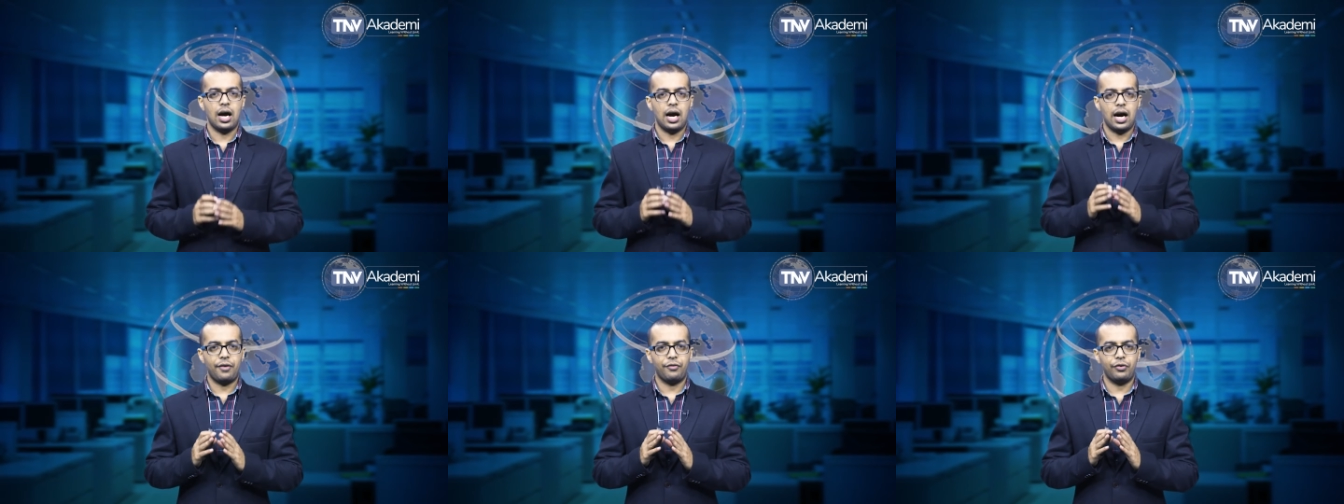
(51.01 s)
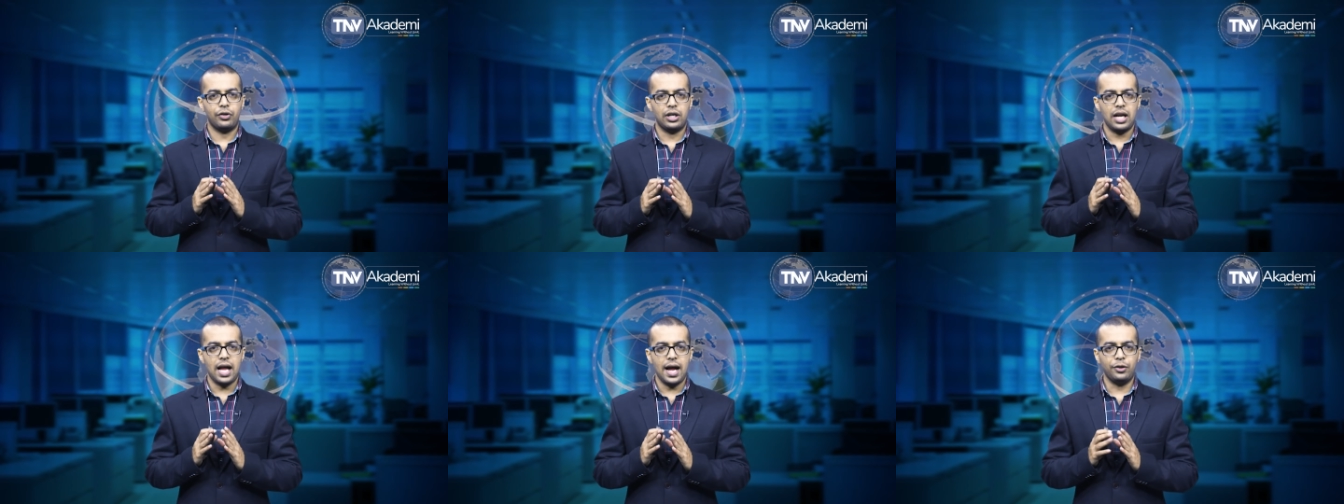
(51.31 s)
I
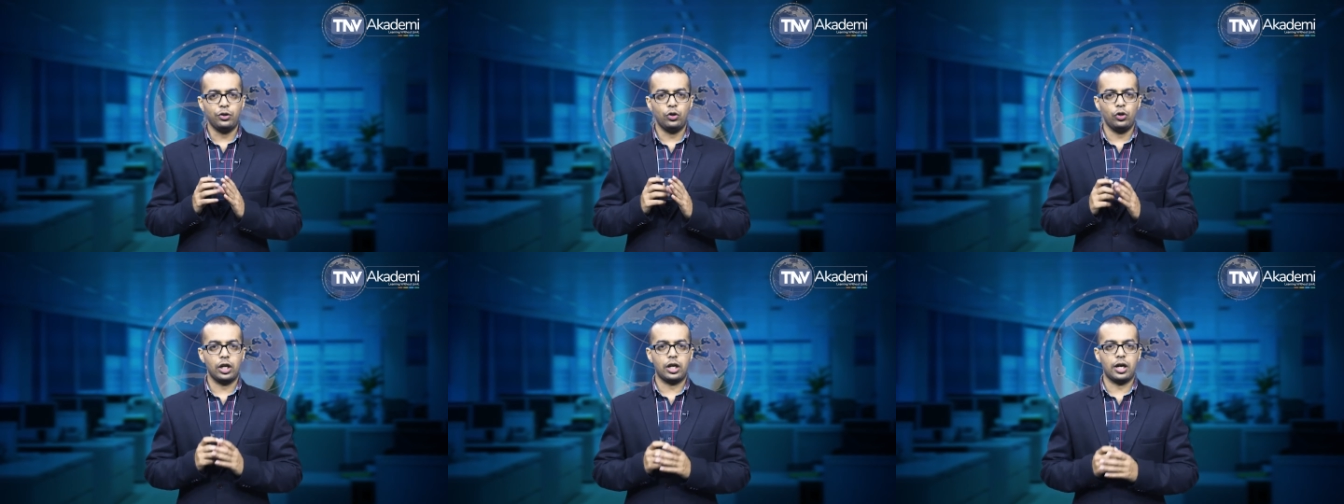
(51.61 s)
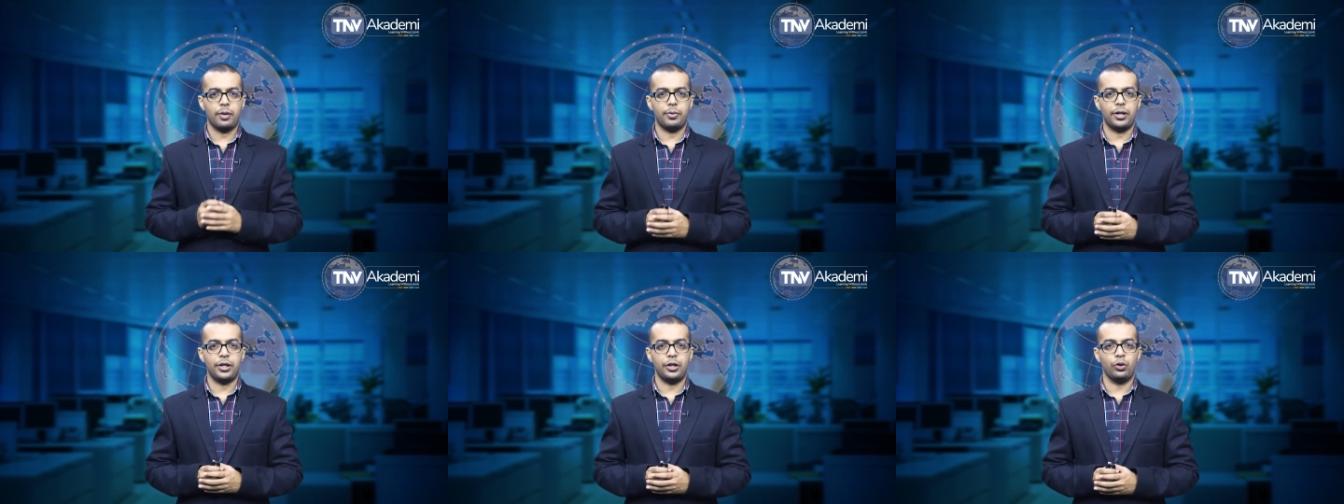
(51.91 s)
would like to
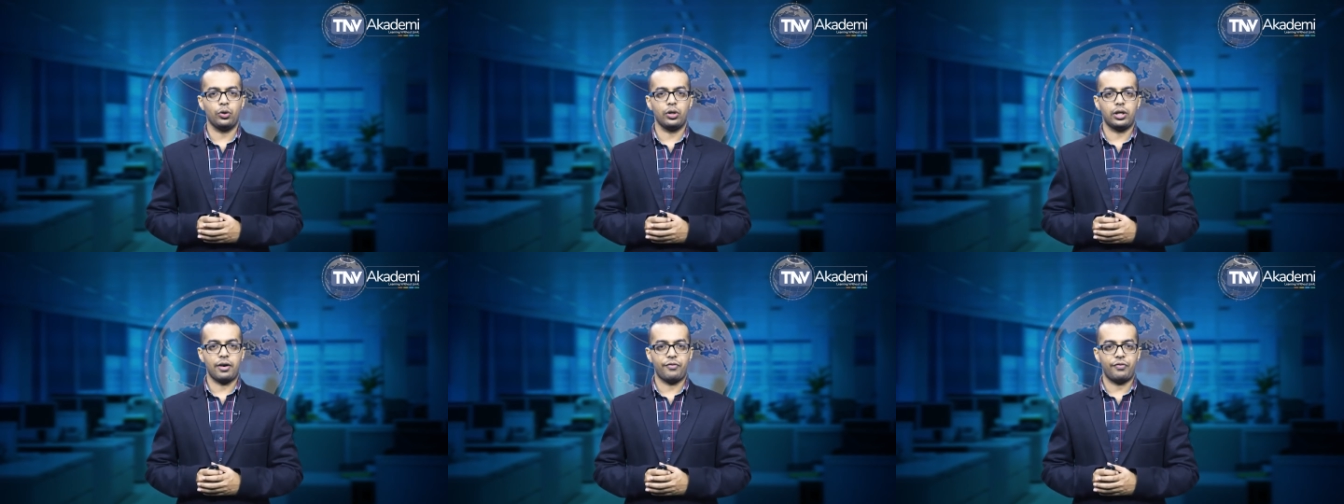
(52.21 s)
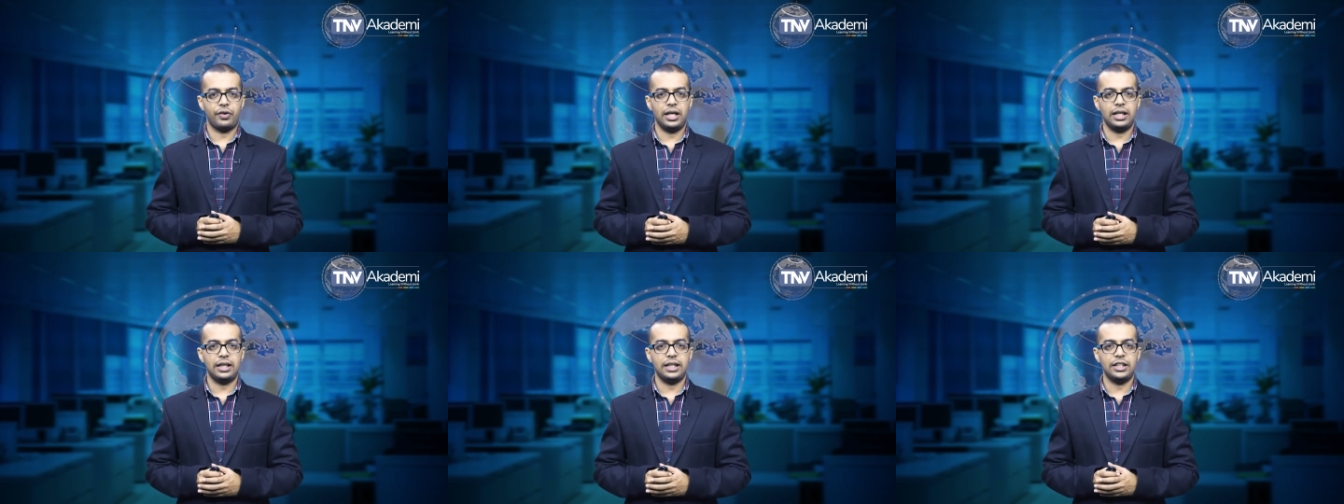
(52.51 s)
recommend you
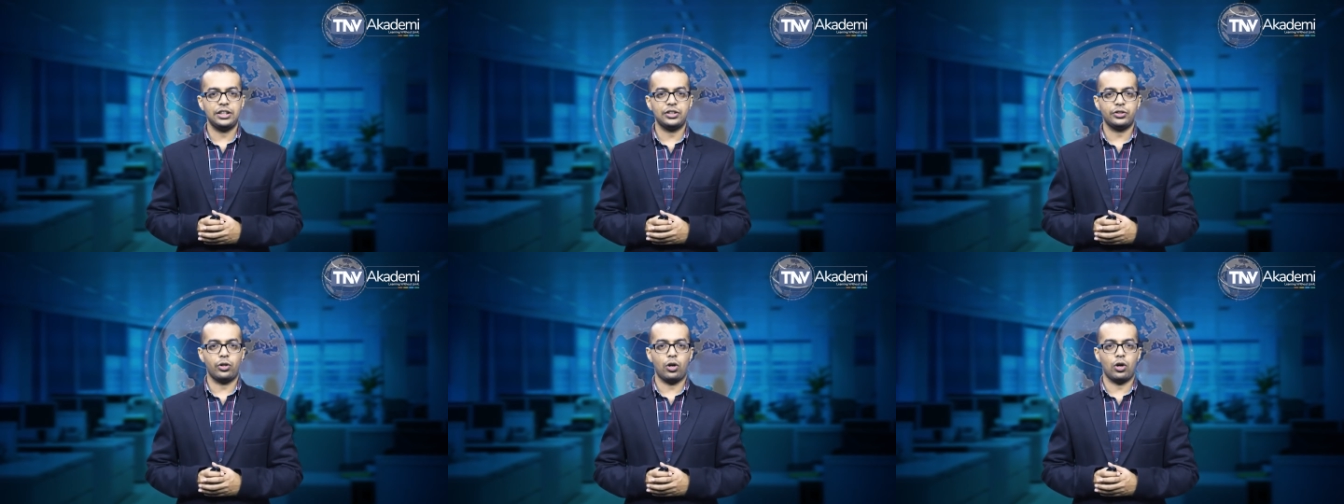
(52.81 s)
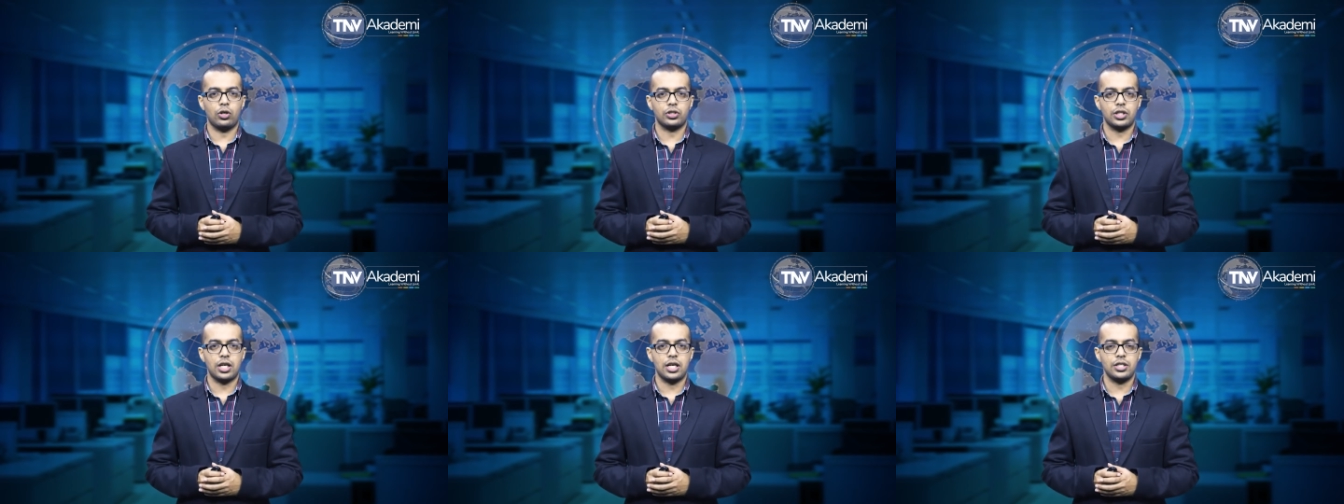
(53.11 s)
referring these
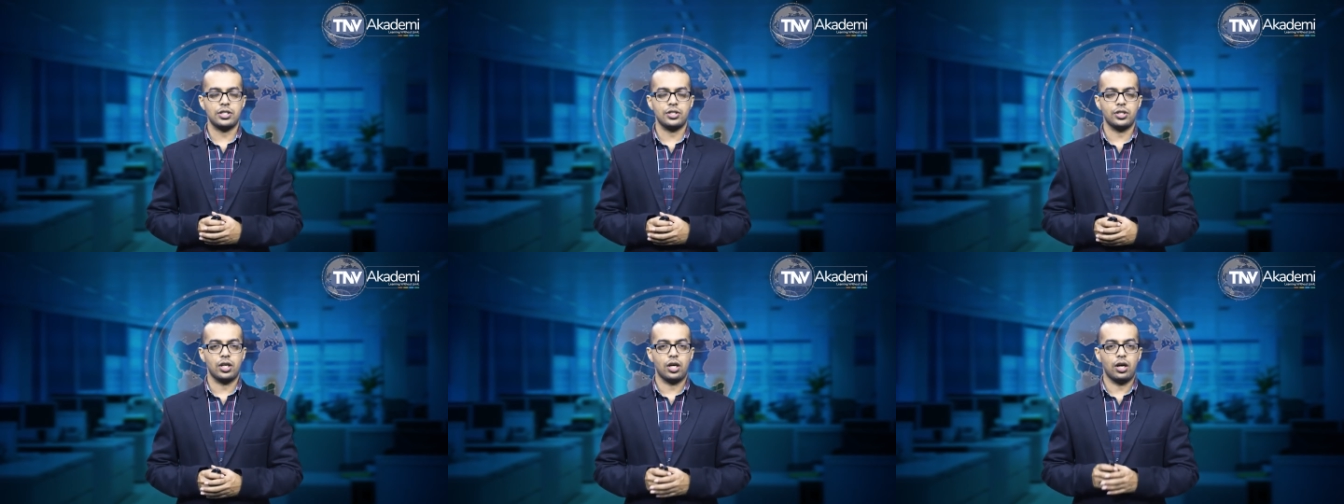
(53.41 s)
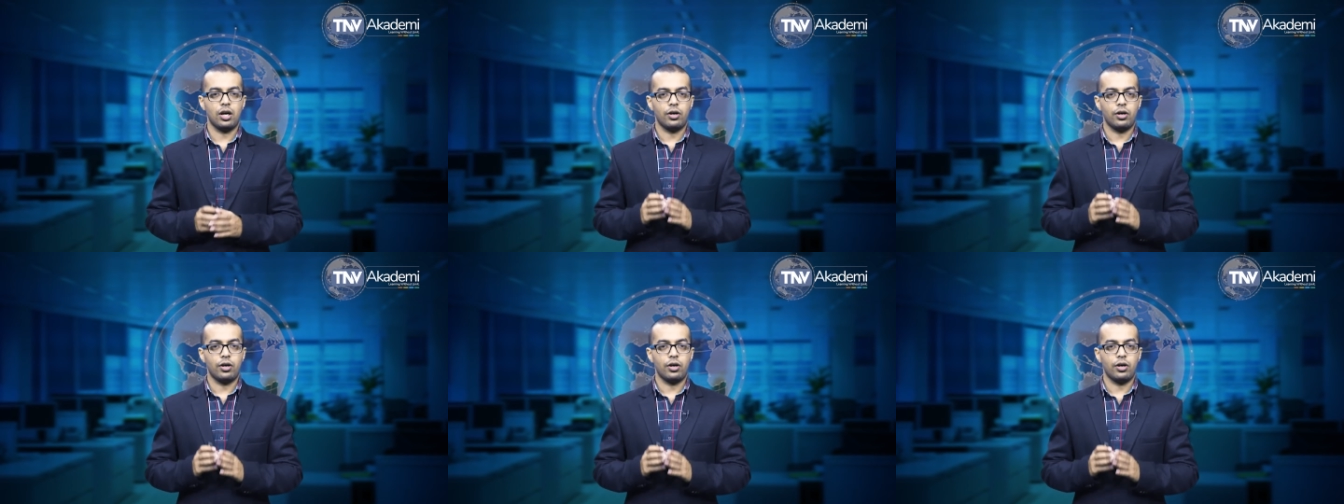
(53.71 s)
clauses